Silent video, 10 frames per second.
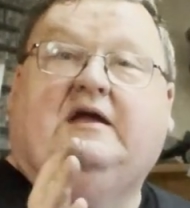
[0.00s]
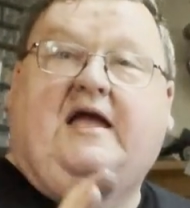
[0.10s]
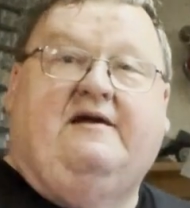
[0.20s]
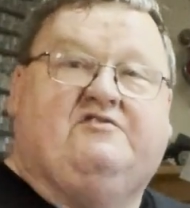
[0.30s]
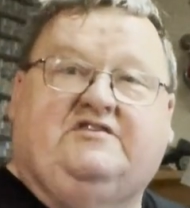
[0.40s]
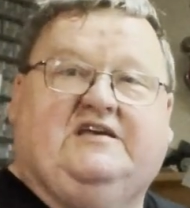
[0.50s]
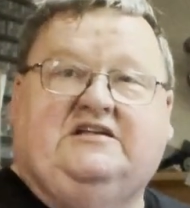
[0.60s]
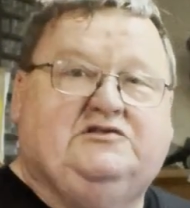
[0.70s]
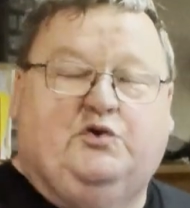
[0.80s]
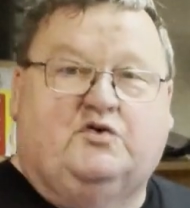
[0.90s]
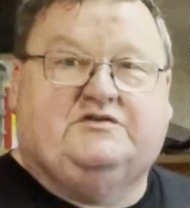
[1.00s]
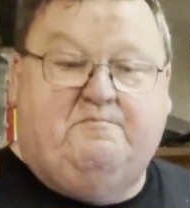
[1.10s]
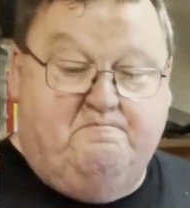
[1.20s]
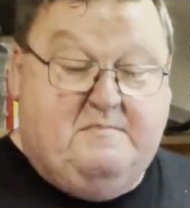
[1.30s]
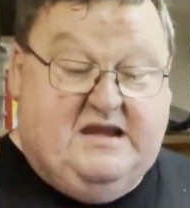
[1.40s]
Everything looked
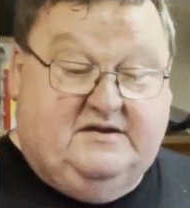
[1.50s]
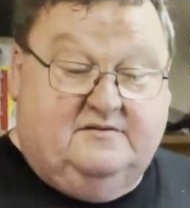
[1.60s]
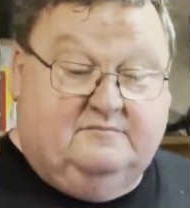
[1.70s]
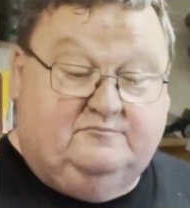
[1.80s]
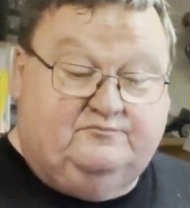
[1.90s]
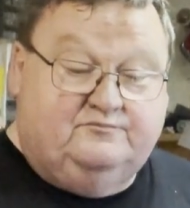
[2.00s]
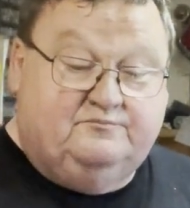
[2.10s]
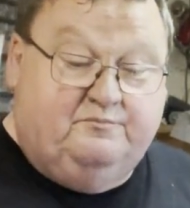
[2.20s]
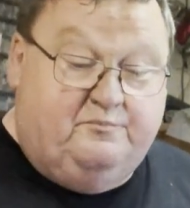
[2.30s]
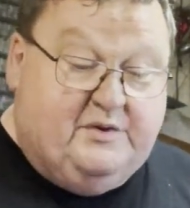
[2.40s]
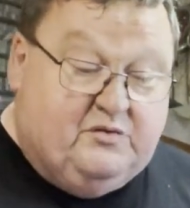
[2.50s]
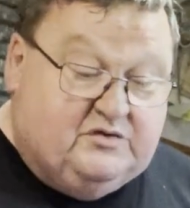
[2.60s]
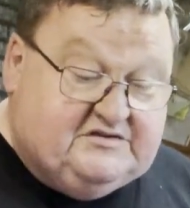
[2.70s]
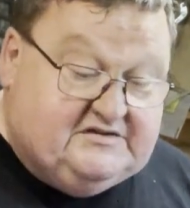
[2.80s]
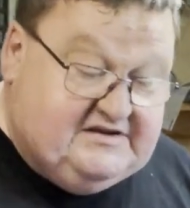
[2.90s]
mint, but it
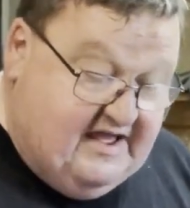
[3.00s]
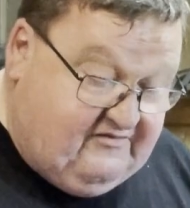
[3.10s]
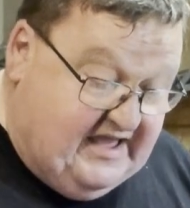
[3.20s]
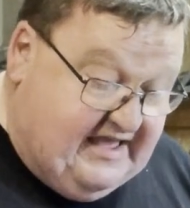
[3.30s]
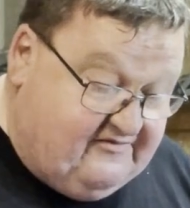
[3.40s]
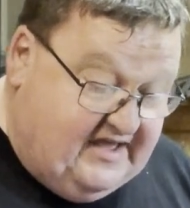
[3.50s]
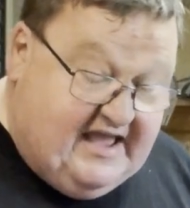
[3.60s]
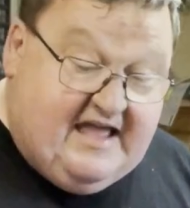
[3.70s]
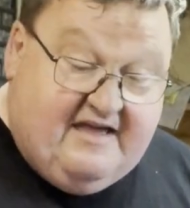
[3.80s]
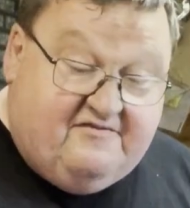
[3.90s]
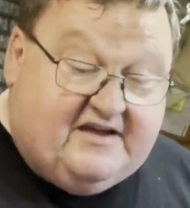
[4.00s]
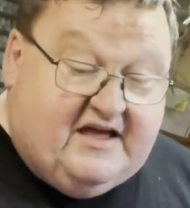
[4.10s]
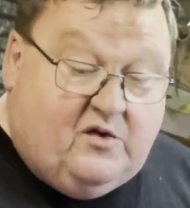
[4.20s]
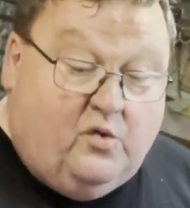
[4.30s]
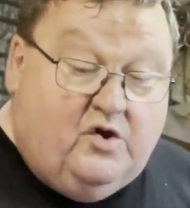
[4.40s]
was never, ever, ever going
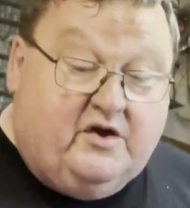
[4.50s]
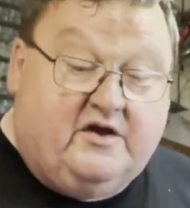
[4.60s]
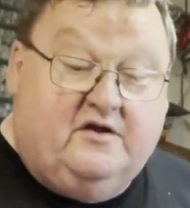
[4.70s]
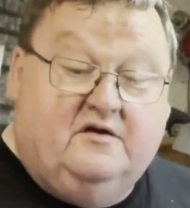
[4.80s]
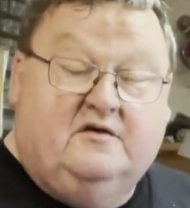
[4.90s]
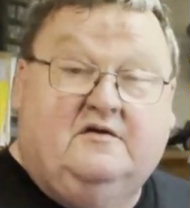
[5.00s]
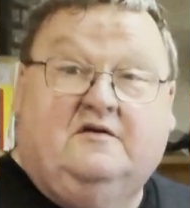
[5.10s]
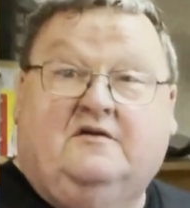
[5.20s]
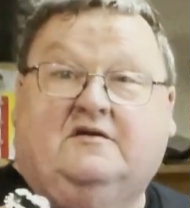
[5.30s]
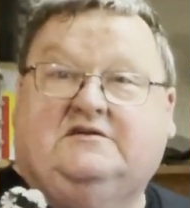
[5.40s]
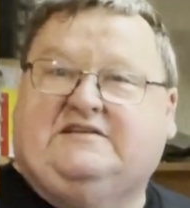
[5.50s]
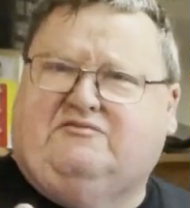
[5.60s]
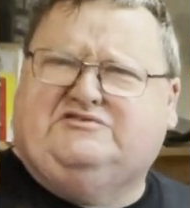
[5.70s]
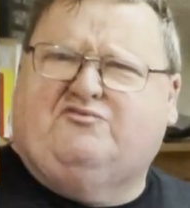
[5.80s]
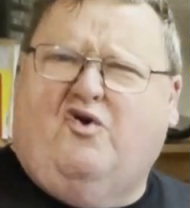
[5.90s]
to work because that
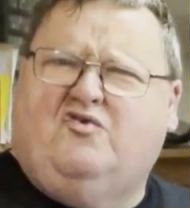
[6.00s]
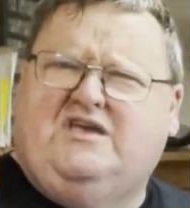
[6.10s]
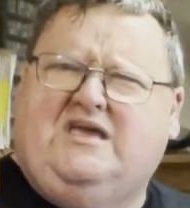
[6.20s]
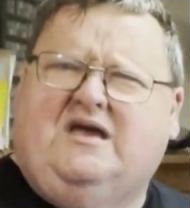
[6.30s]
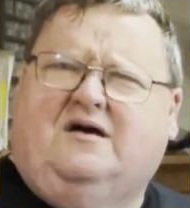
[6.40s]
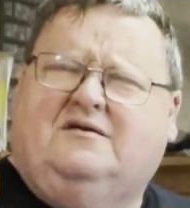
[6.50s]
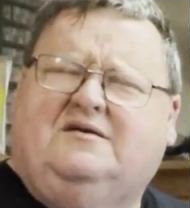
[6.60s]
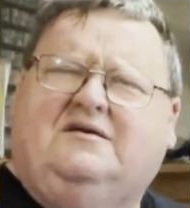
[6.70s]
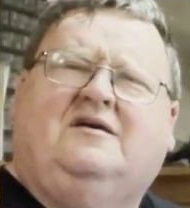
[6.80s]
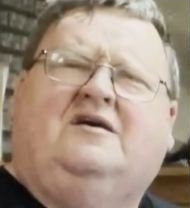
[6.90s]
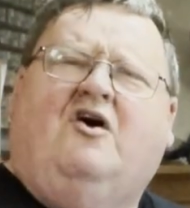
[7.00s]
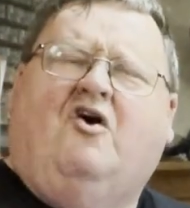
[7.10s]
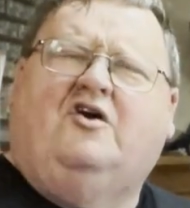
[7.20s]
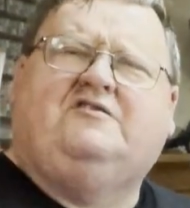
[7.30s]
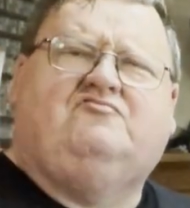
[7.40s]
was the wrong gear.
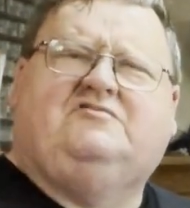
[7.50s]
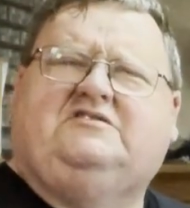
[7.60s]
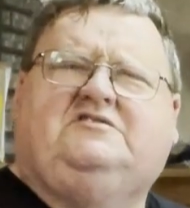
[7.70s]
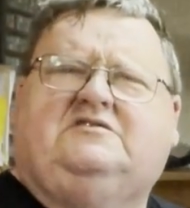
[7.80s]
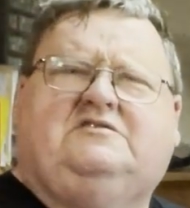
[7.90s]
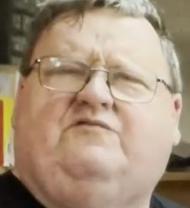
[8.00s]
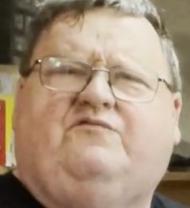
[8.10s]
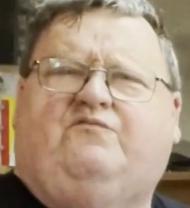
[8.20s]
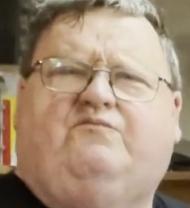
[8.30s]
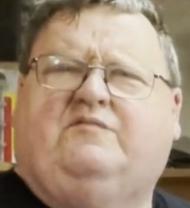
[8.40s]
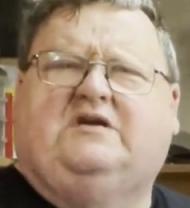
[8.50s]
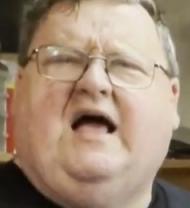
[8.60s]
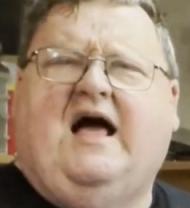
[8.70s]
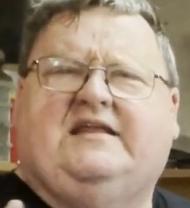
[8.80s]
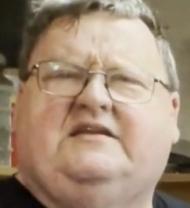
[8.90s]
I
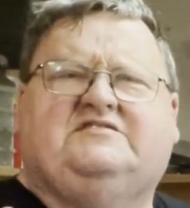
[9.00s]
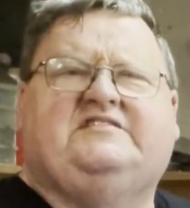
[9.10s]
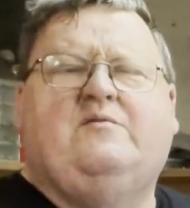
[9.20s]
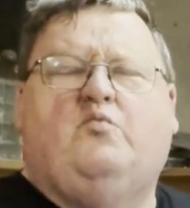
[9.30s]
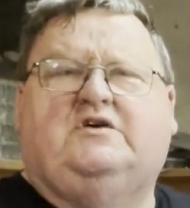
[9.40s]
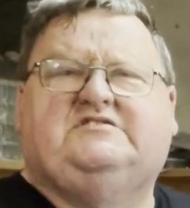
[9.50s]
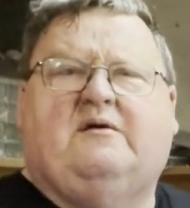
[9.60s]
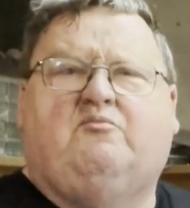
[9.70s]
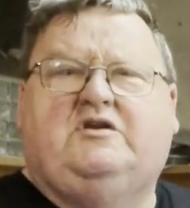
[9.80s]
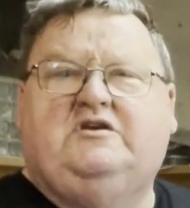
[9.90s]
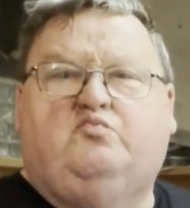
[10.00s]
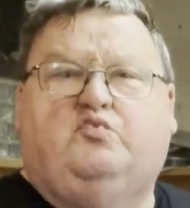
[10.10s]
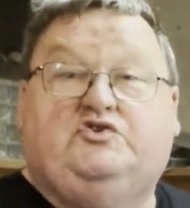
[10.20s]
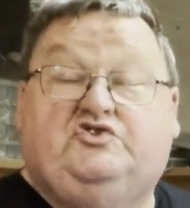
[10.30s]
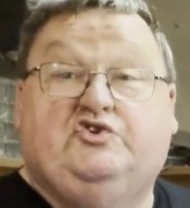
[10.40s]
can't understand why somebody
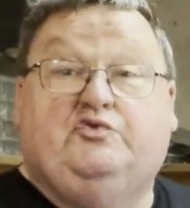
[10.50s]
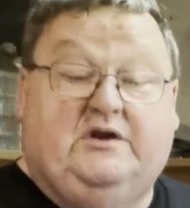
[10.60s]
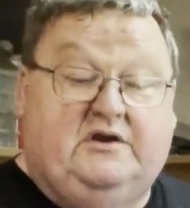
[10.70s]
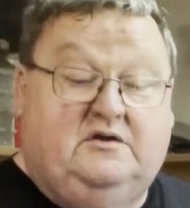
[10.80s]
would do it.